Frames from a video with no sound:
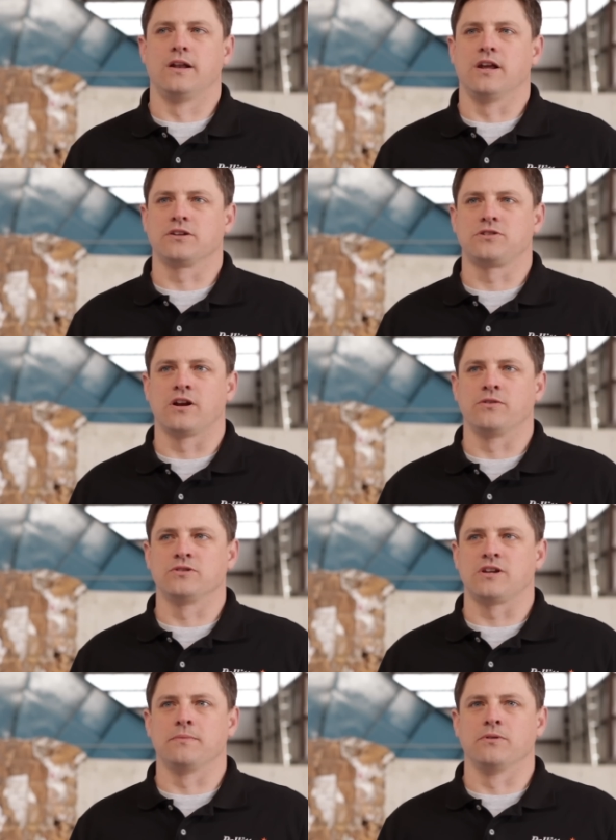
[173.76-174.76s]
NEXGEN
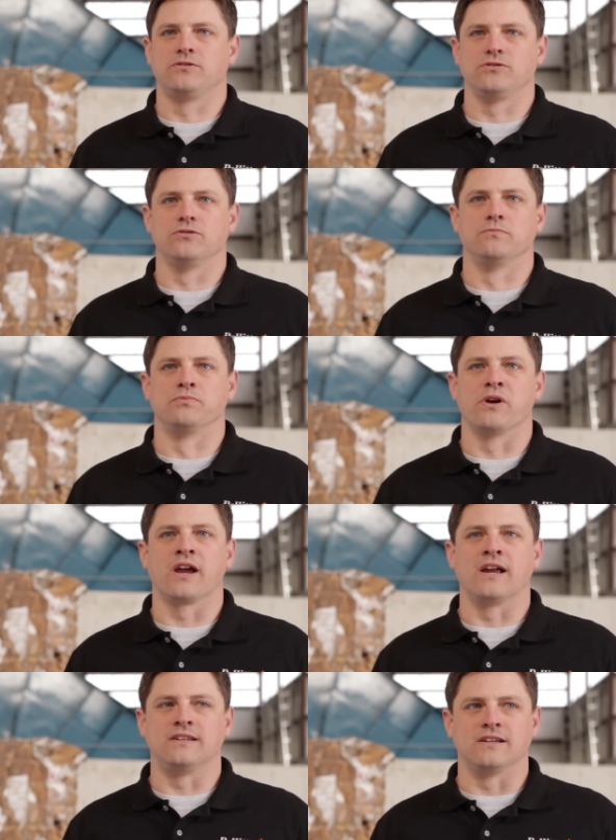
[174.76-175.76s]
was able to bring
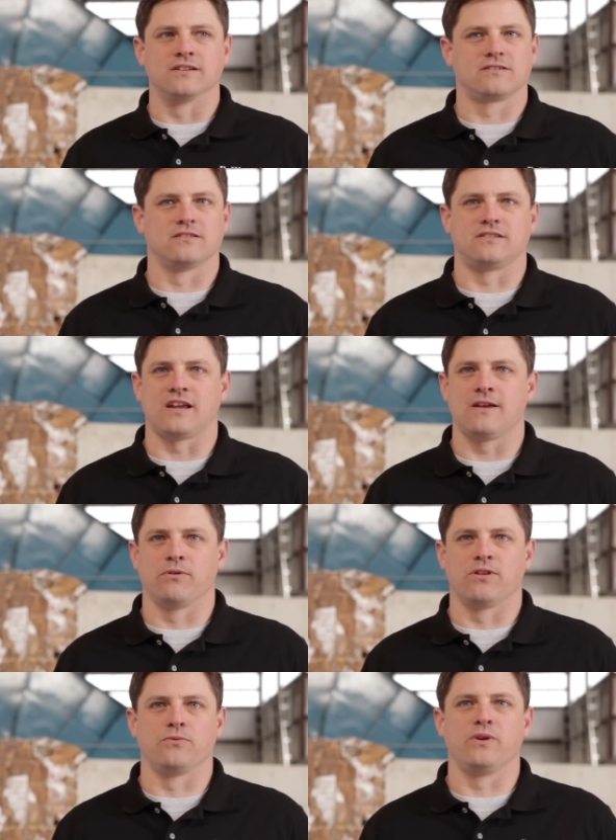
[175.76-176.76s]
ideas to the table
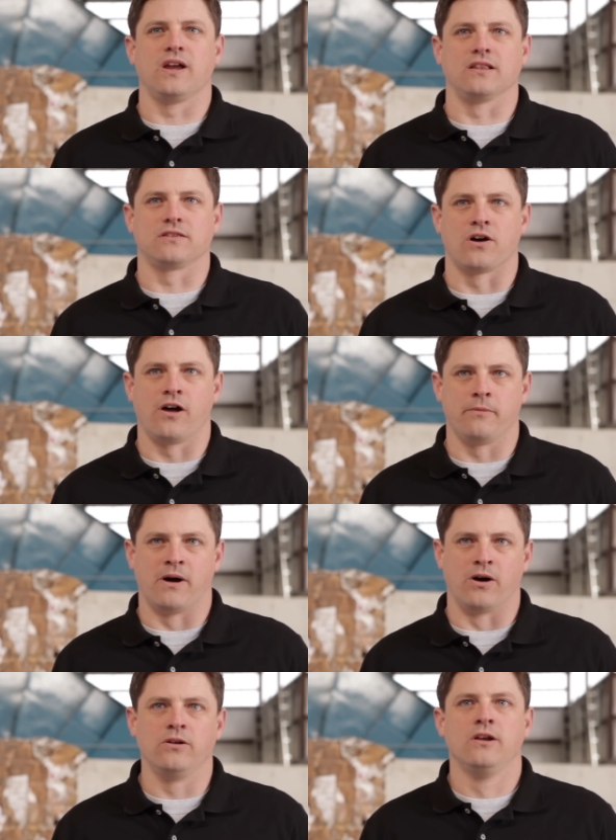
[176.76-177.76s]
that we hadn't thought
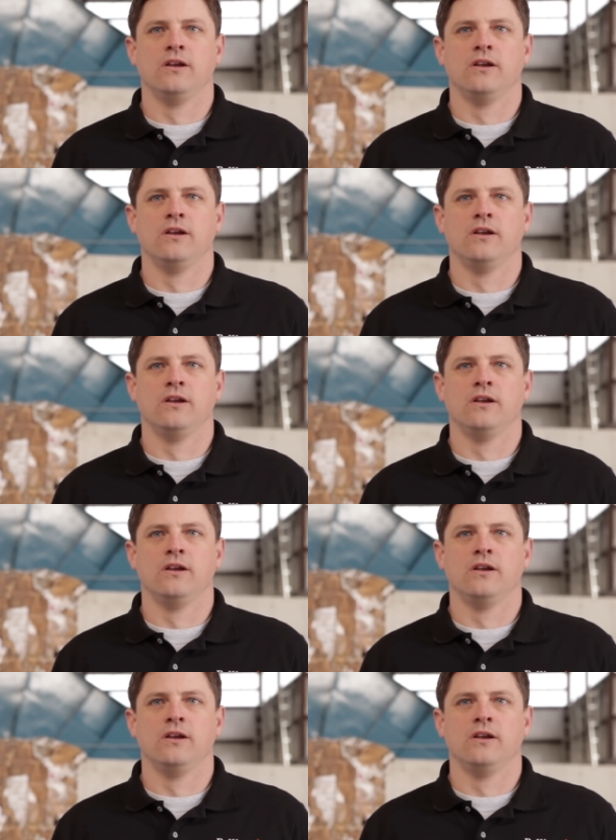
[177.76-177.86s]
about,